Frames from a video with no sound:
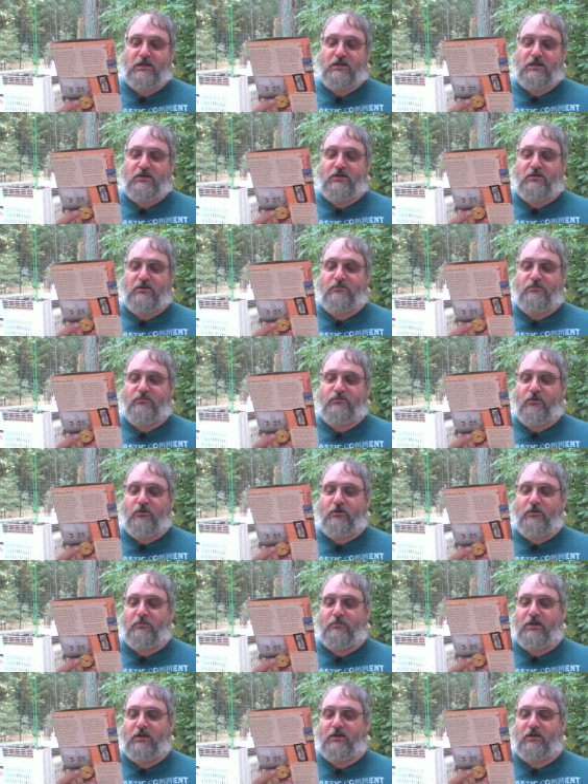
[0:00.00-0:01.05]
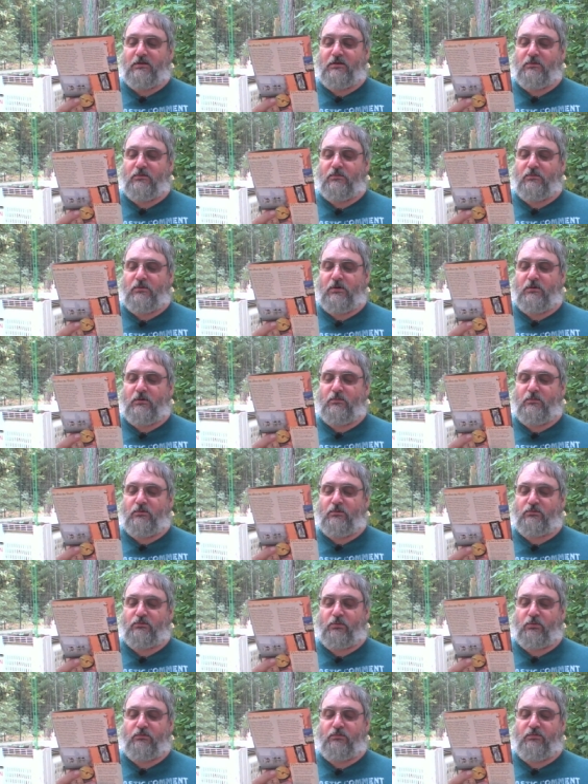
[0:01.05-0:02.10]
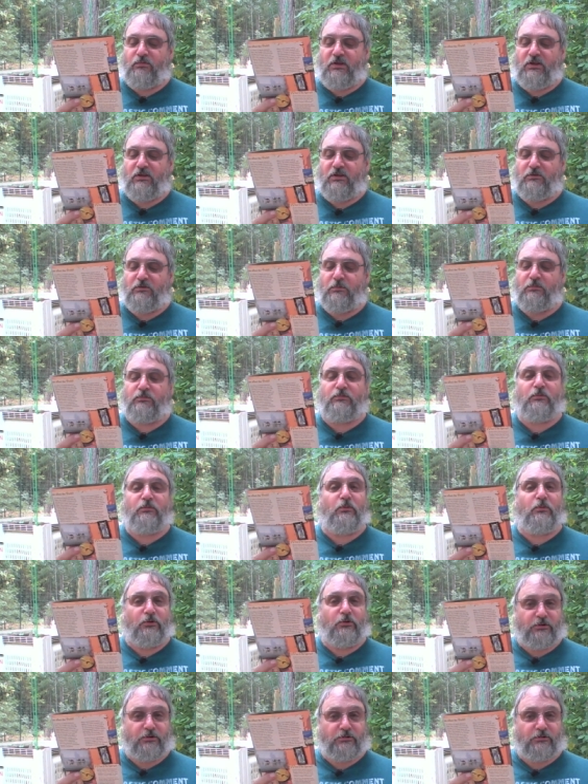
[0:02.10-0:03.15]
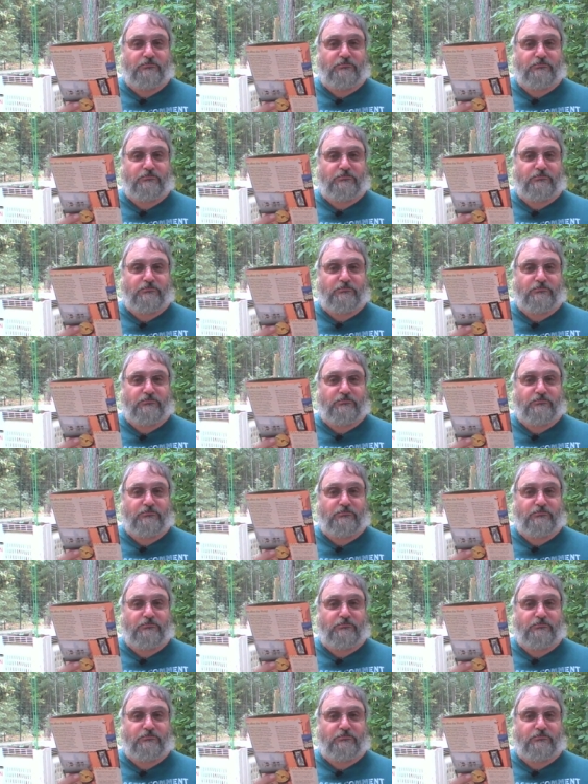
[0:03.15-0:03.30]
confirming what was revealed before